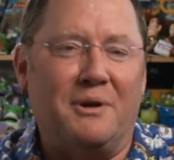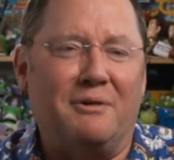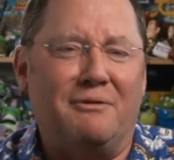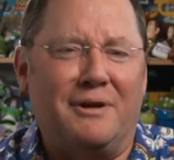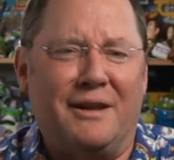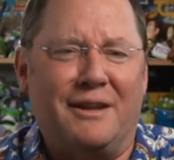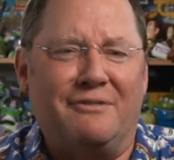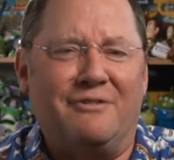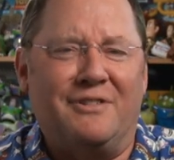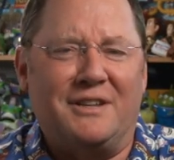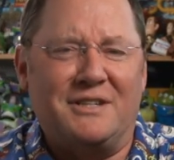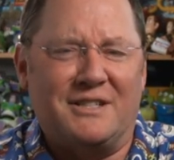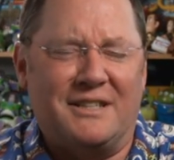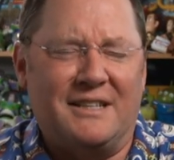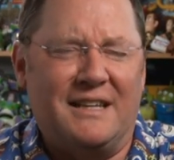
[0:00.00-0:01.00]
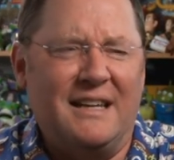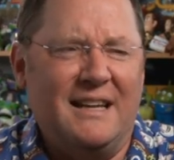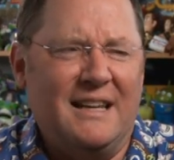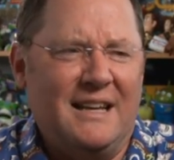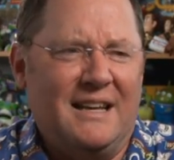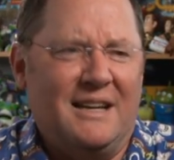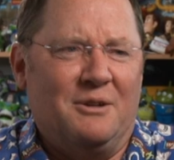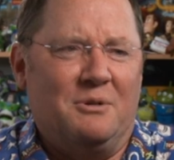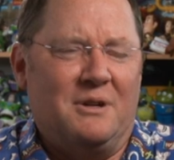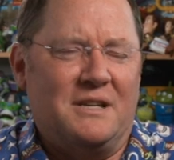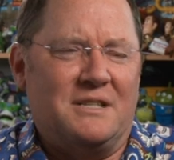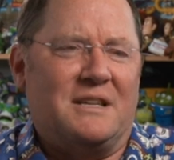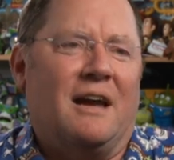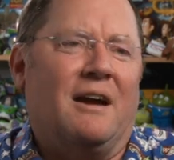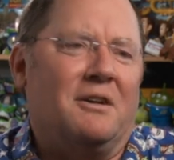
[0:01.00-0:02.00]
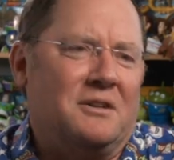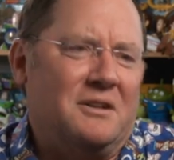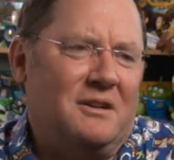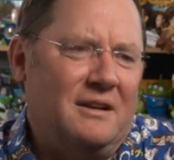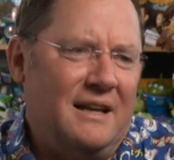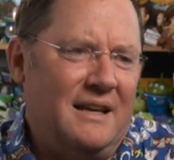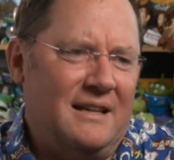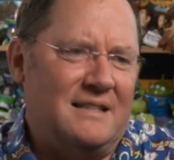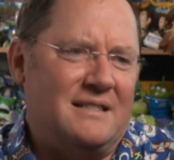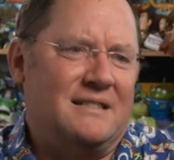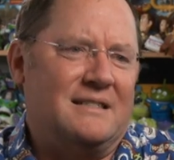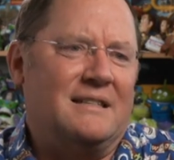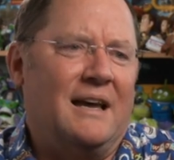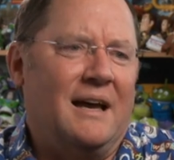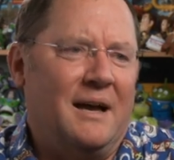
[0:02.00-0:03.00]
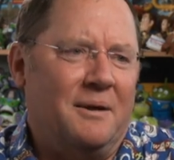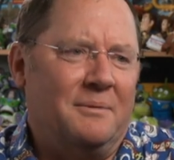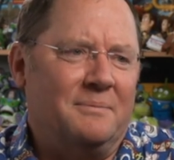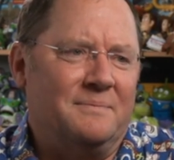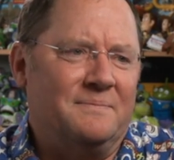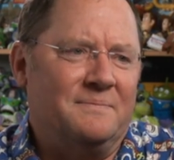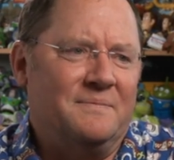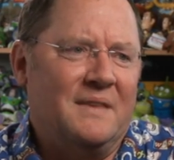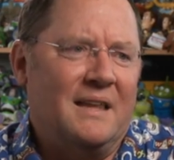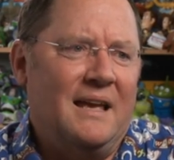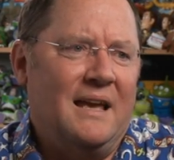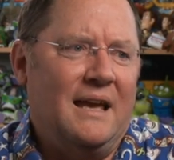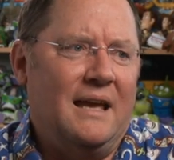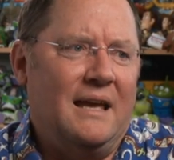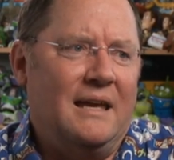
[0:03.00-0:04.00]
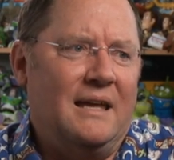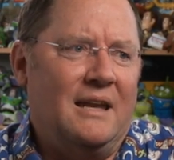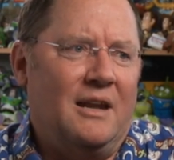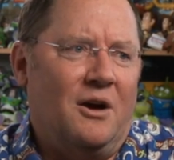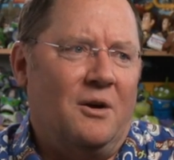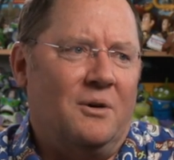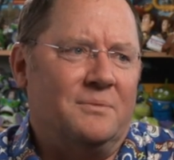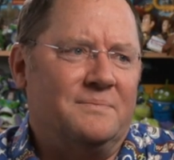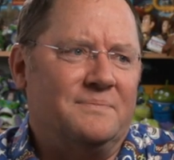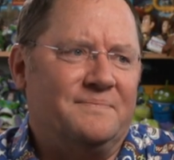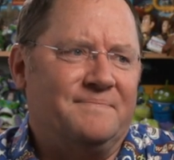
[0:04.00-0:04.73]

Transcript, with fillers: we re-envision Woody's character. It's um, you know,